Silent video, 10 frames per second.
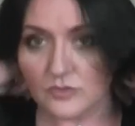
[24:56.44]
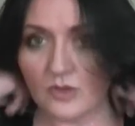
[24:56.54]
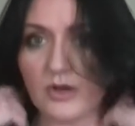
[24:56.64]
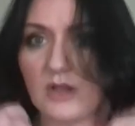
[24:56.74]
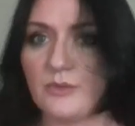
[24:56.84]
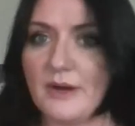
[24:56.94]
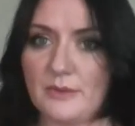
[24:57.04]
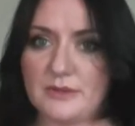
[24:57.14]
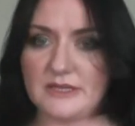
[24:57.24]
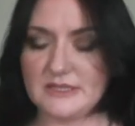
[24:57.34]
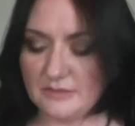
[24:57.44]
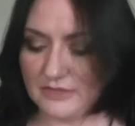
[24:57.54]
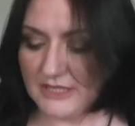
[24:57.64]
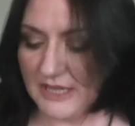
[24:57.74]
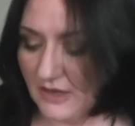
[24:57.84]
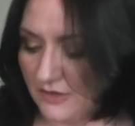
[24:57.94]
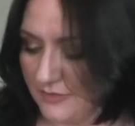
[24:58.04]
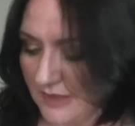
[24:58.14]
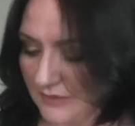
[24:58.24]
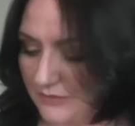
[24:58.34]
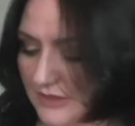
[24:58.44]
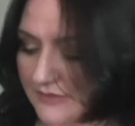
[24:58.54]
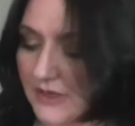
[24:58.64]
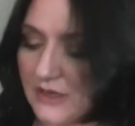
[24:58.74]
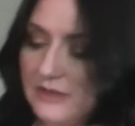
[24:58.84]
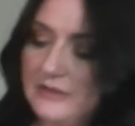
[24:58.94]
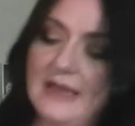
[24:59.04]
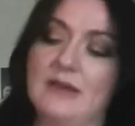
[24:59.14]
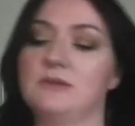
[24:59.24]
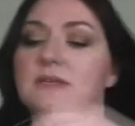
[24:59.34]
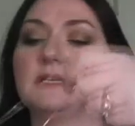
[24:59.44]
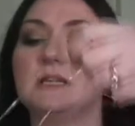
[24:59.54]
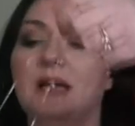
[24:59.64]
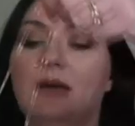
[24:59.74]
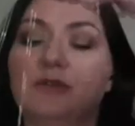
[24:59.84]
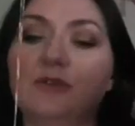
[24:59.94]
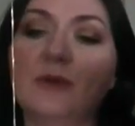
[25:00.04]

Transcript: what I'll wear with this, I'm going to take off my one I've got on now. I'm going to